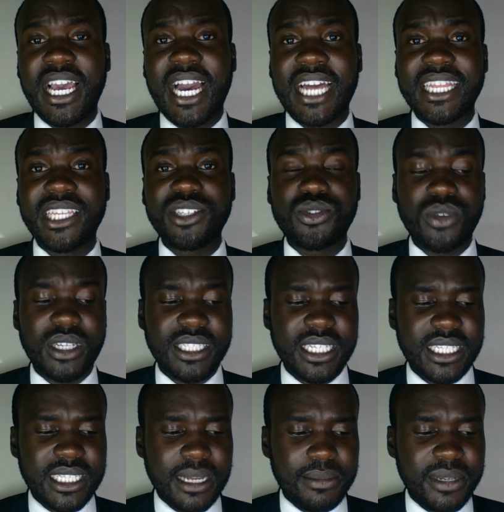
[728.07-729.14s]
and this was
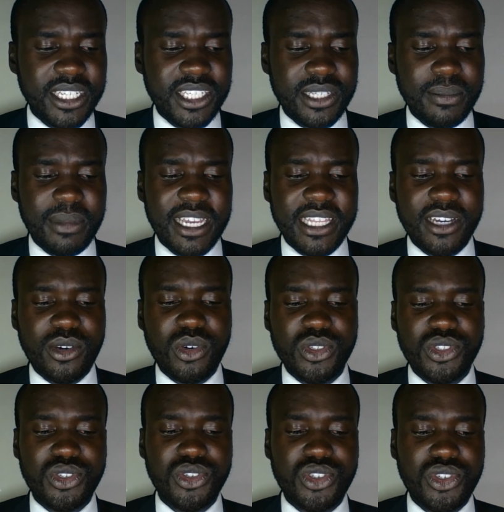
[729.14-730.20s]
established by the
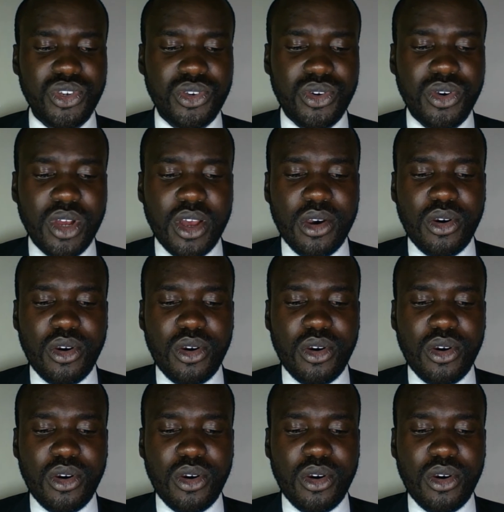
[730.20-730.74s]
Constitutional